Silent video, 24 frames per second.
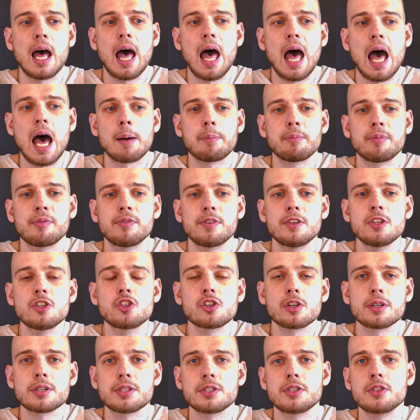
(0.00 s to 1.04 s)
app
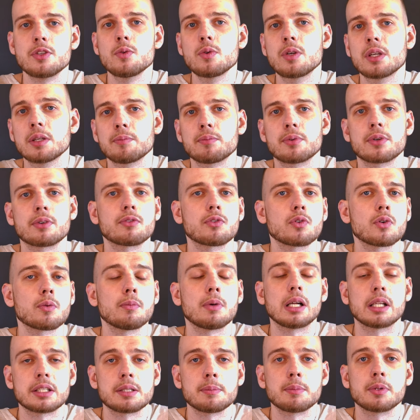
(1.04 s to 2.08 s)
features you can perform
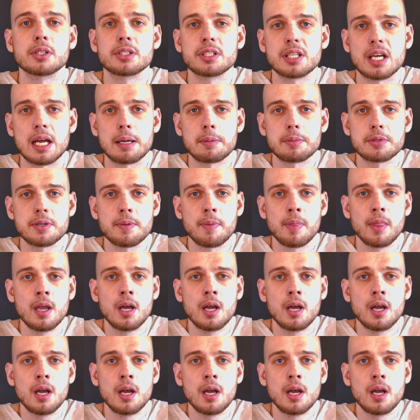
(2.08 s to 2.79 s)
multiple times.